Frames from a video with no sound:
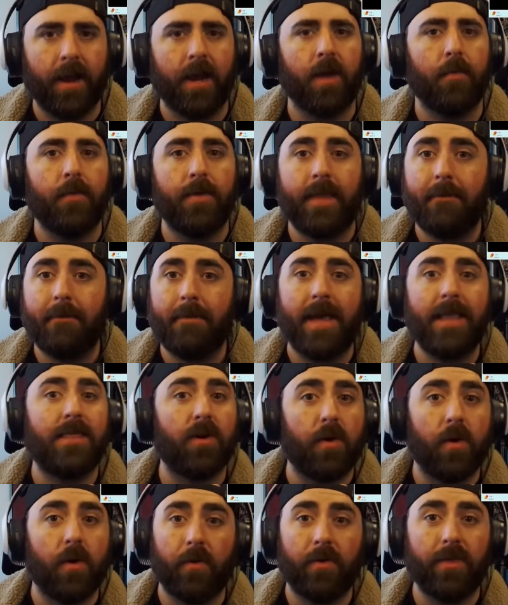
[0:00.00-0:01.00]
And when they made
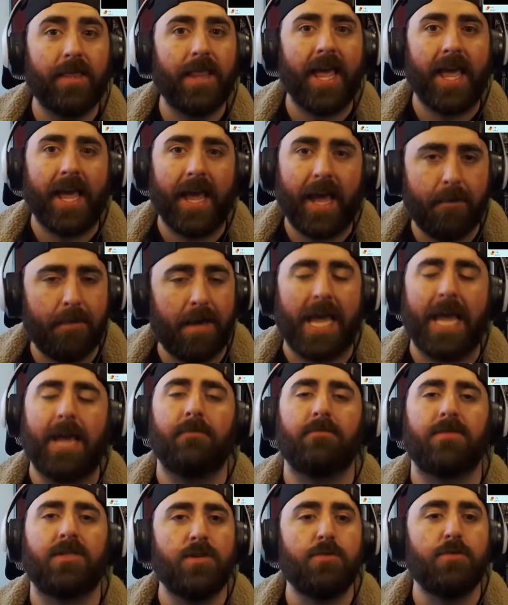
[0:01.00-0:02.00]
their own thing, I became
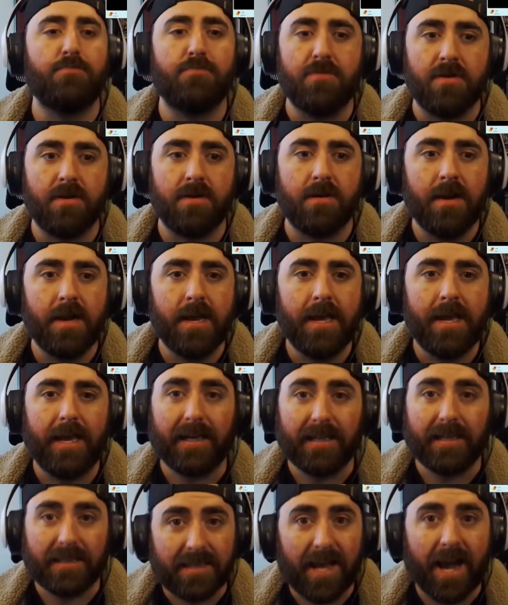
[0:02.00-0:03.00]
super
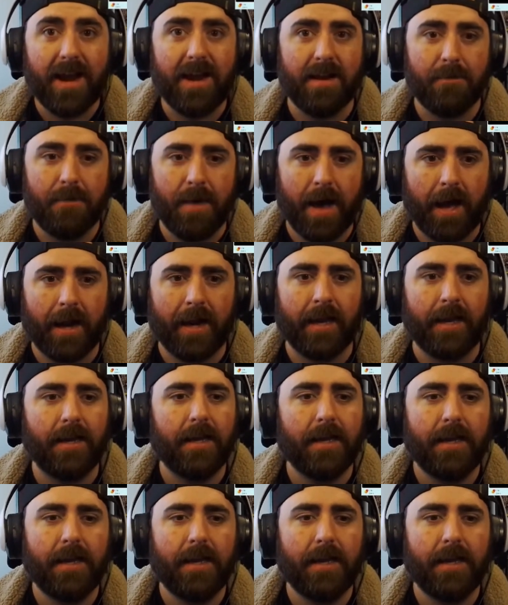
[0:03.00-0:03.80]
excited about it.